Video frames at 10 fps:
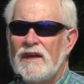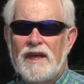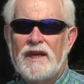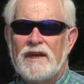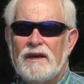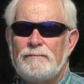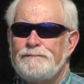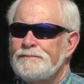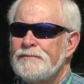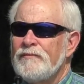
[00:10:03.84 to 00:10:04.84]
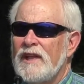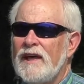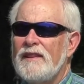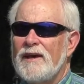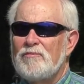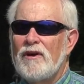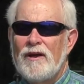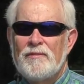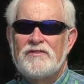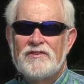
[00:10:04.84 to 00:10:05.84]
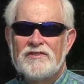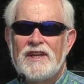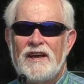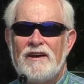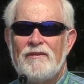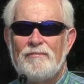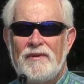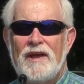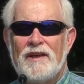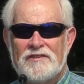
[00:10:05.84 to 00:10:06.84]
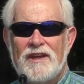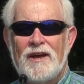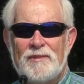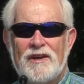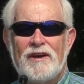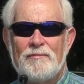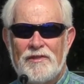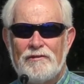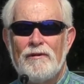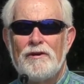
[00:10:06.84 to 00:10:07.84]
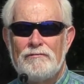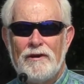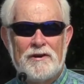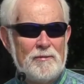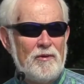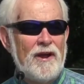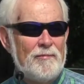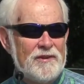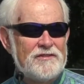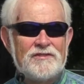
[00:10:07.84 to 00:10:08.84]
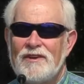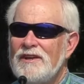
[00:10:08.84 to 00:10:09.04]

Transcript: And, uh, and that promise is now, has now become the Roadrunner promise.